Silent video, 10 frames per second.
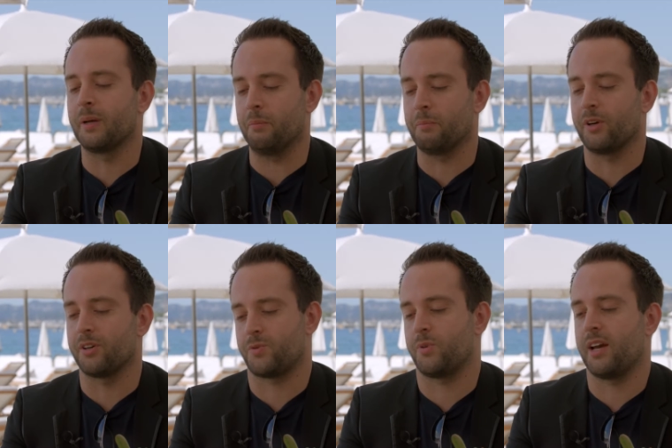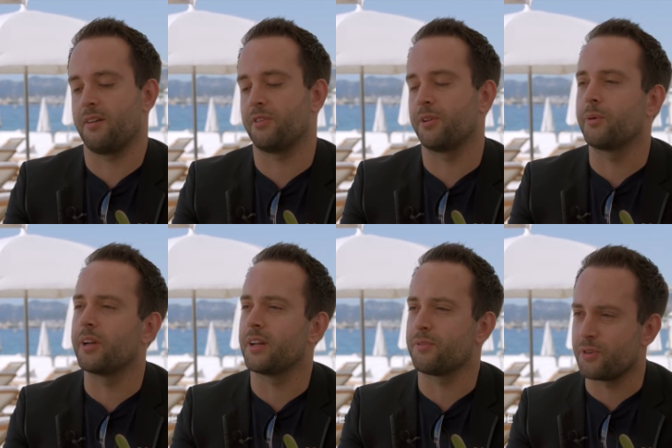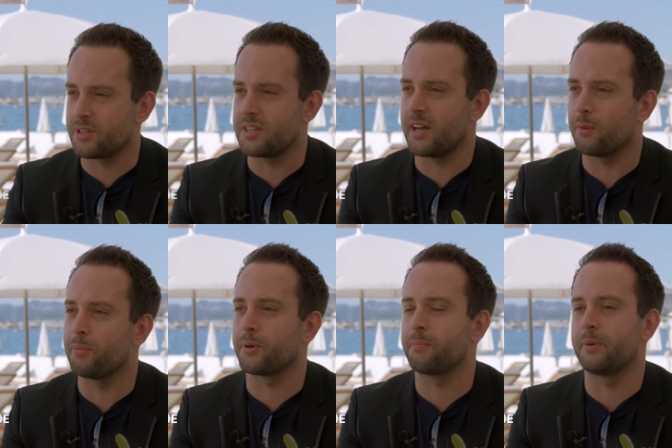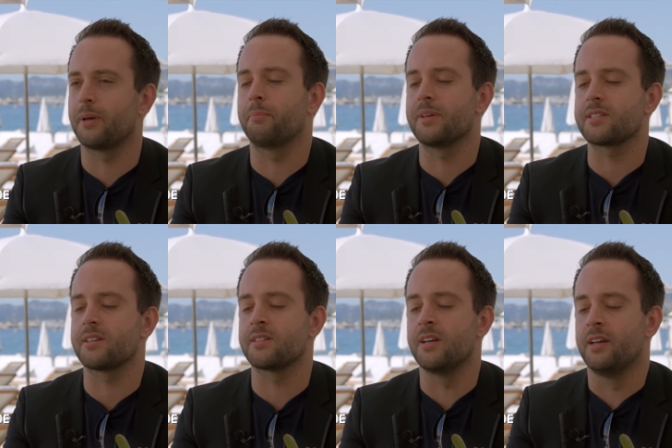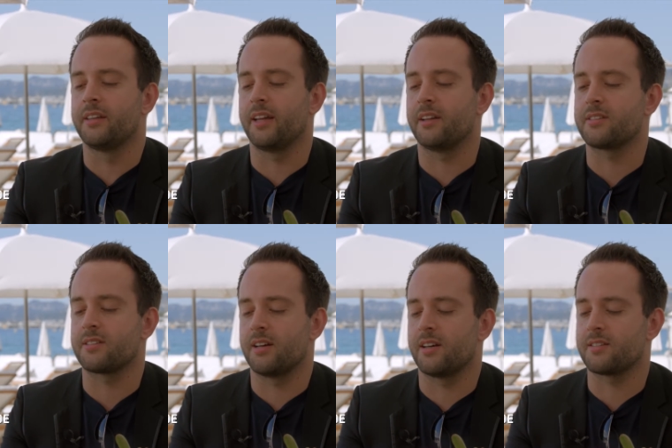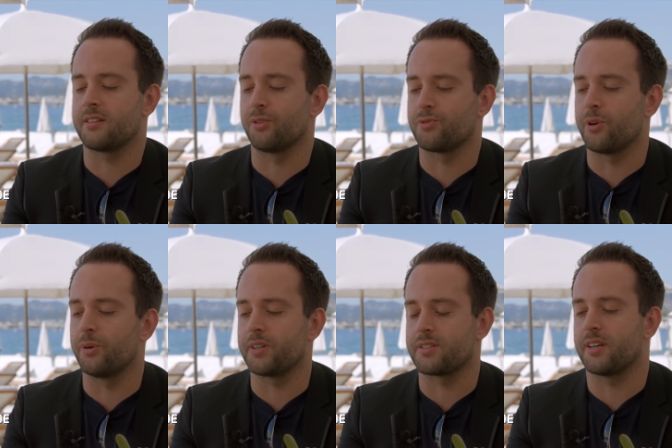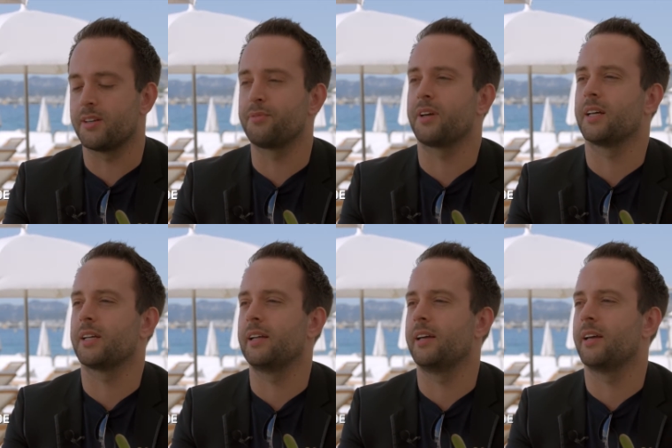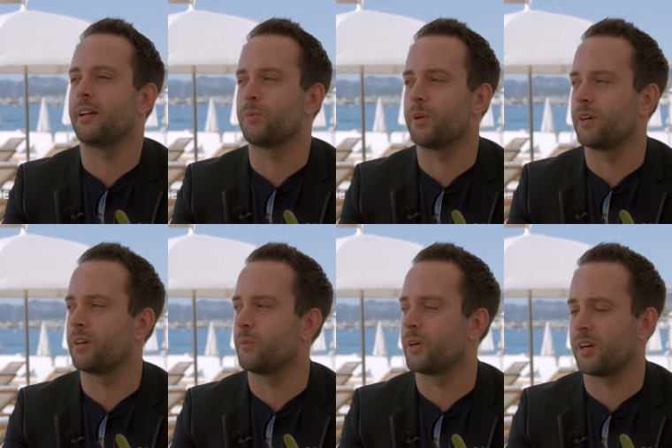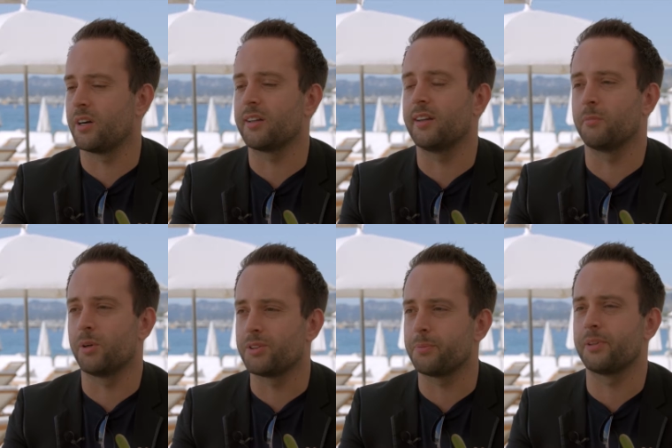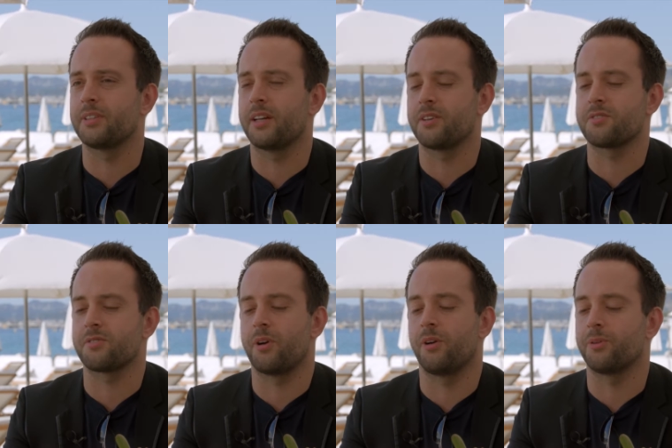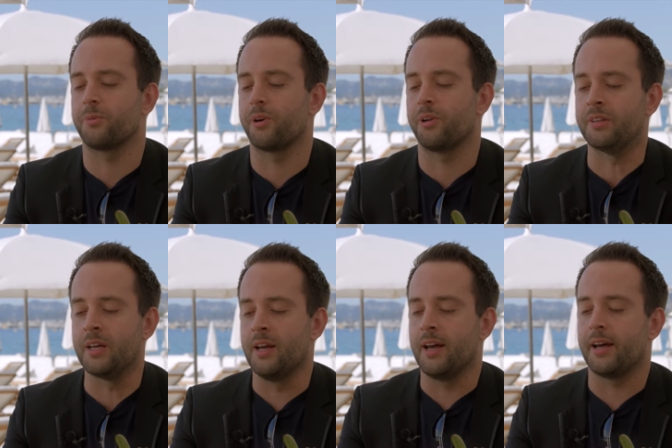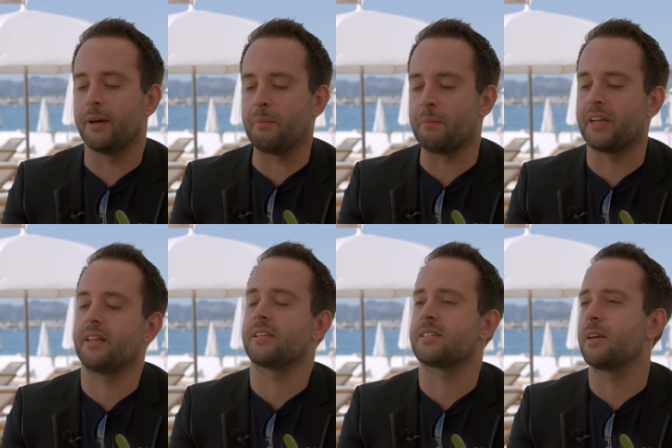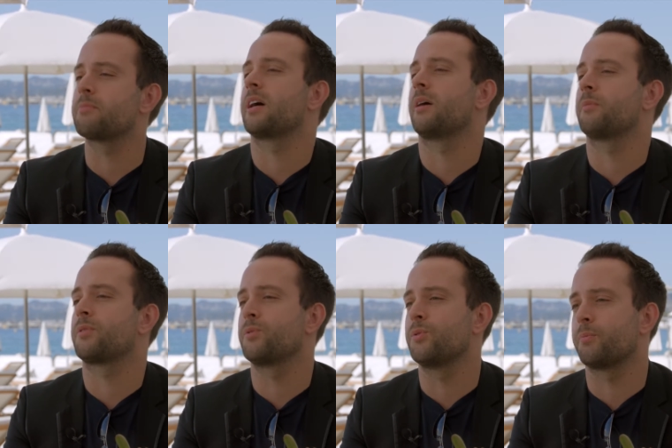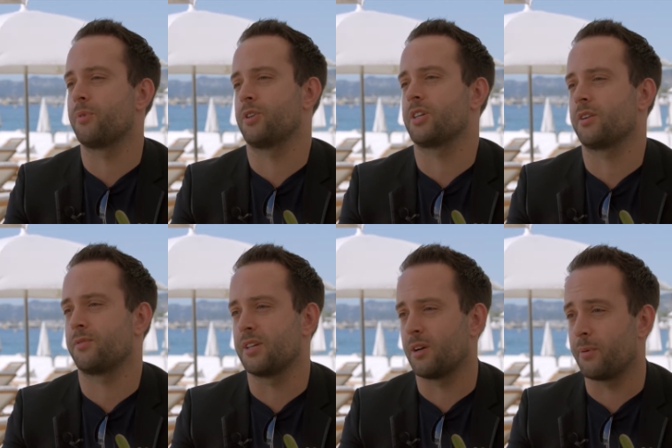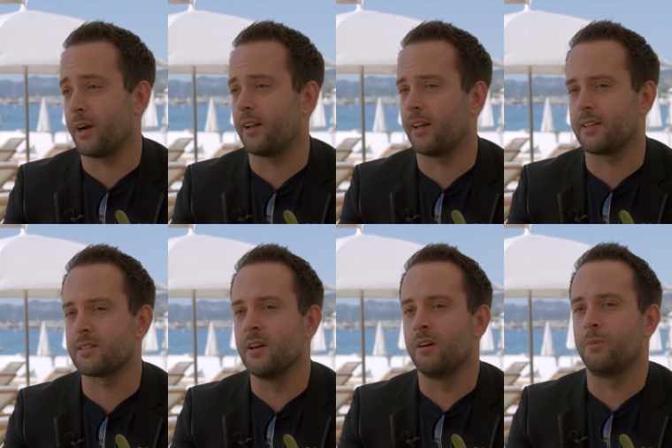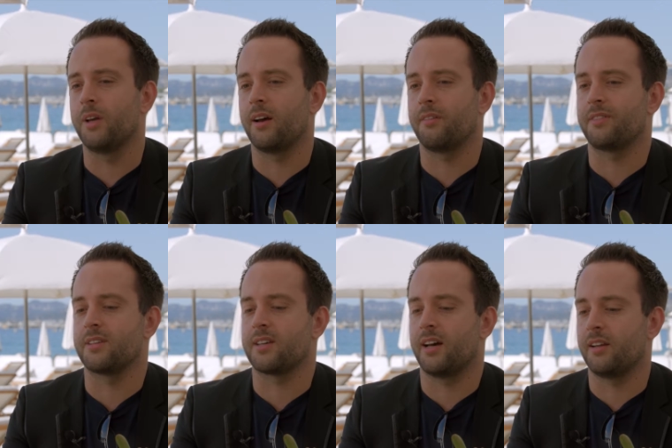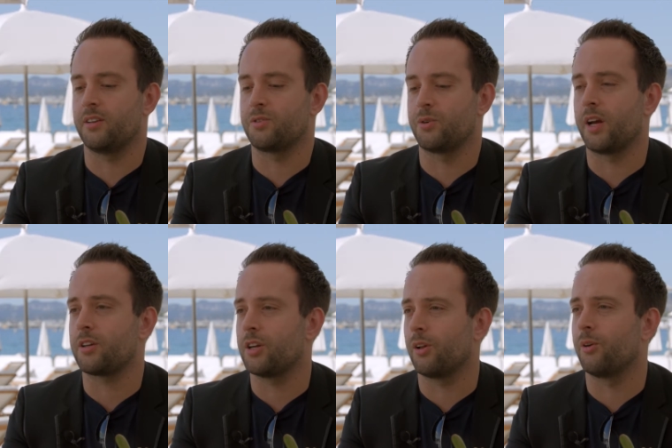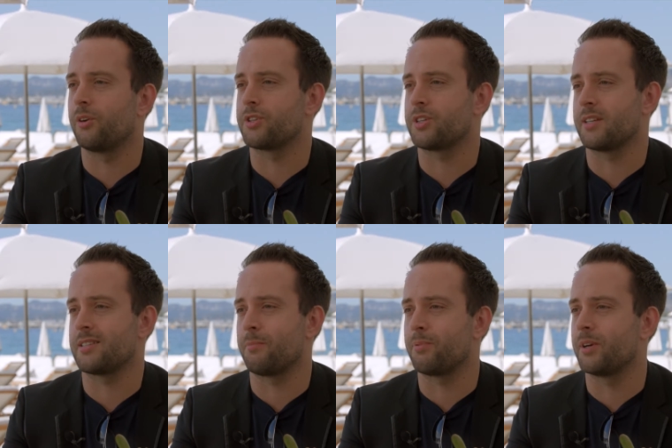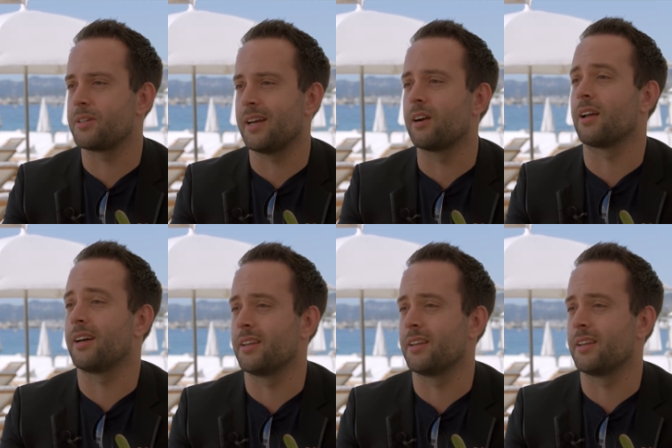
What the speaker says: because we have, on the one hand, of course, the airport business that is still growing significantly, and we're currently in multiple tenders around the world. But at the same time, through the project of Singapore Airlines, we have decided to actually launch a separate airline